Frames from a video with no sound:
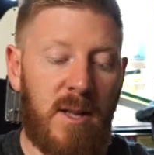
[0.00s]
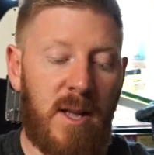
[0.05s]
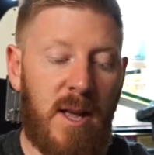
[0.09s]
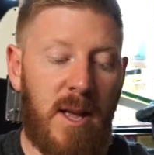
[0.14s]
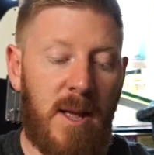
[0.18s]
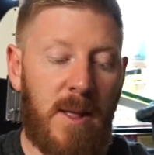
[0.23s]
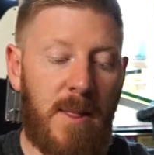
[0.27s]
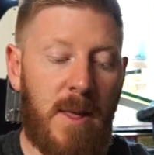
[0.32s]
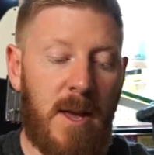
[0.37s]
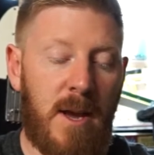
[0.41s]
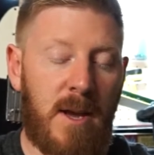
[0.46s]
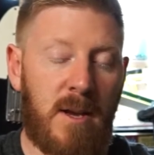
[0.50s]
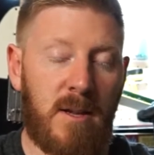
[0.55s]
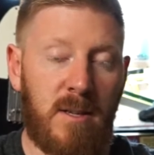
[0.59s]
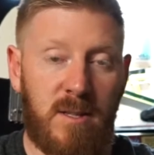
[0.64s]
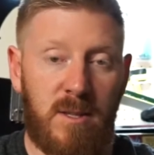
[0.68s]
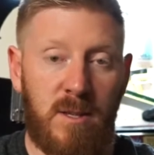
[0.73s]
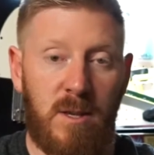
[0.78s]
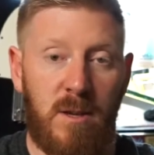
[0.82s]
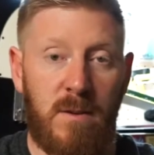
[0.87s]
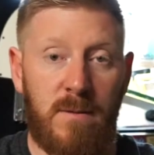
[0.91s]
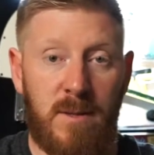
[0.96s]
and that
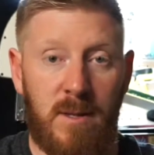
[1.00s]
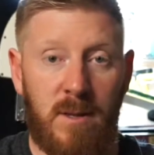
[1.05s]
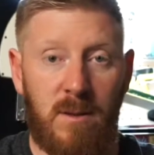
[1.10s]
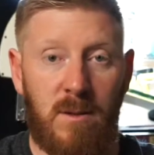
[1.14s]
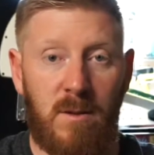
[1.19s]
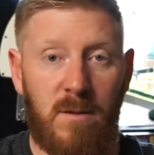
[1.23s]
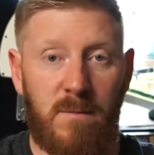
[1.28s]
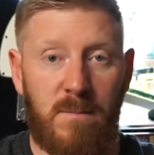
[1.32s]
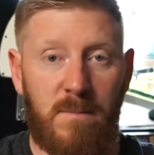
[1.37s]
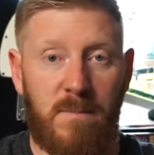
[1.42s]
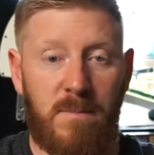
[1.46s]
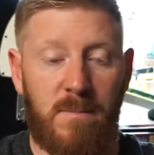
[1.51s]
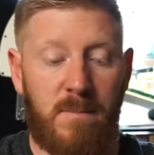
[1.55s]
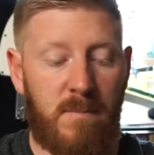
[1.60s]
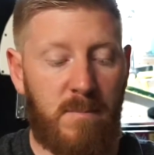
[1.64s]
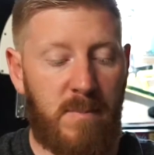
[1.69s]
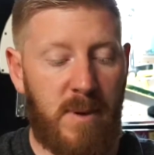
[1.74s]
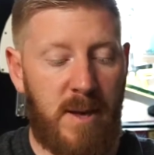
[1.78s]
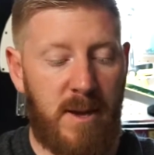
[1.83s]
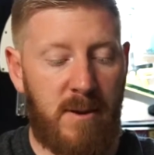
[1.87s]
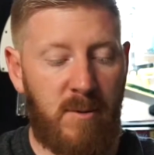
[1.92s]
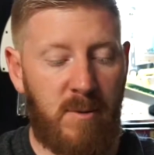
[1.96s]
conserves a lot
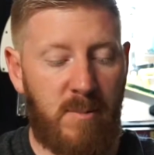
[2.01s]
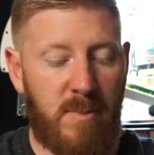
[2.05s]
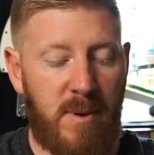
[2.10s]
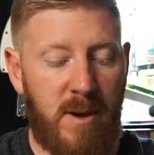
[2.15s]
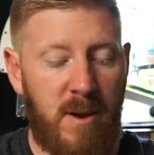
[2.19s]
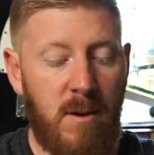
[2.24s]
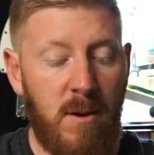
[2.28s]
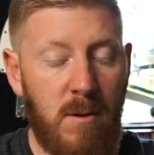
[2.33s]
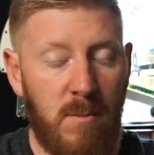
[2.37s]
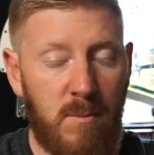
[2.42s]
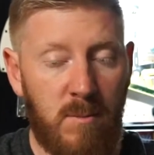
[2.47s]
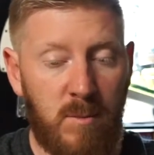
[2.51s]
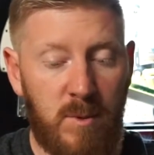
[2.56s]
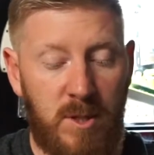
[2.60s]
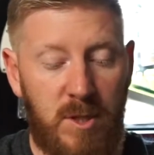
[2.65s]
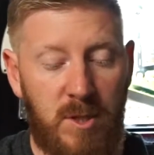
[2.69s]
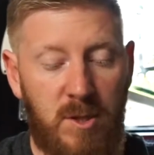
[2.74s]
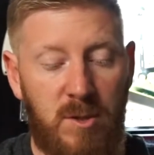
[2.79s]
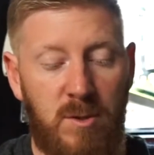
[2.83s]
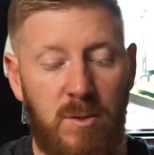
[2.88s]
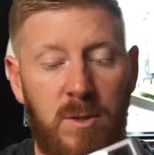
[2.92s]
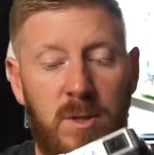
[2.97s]
of battery power, which
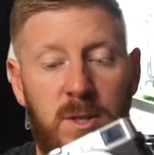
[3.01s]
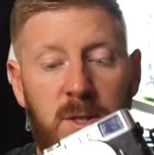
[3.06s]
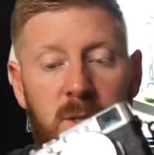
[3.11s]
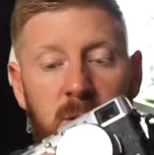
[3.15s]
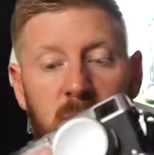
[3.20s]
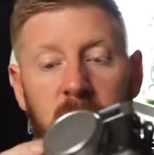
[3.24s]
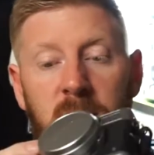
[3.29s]
is good.